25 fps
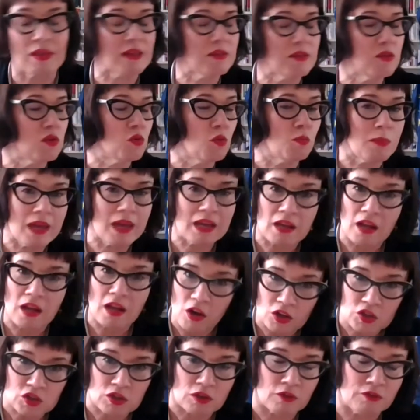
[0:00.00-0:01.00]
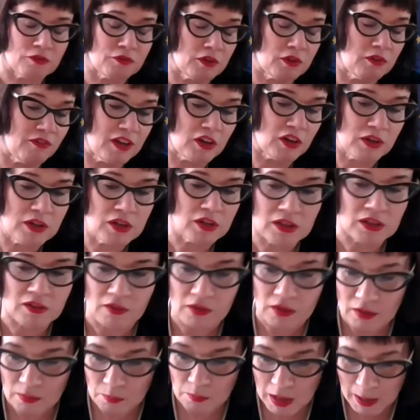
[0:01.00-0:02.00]
Then you make a lot of
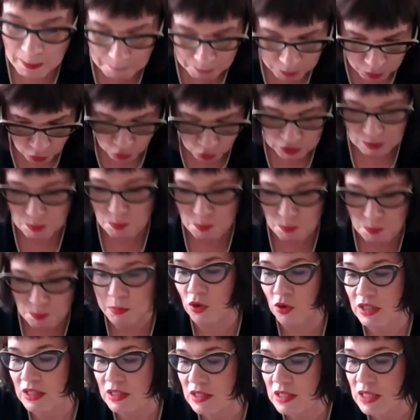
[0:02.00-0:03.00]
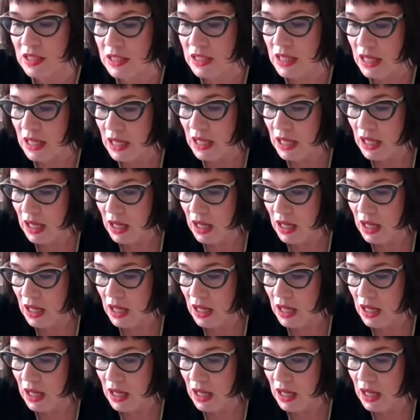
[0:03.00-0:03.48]
very important points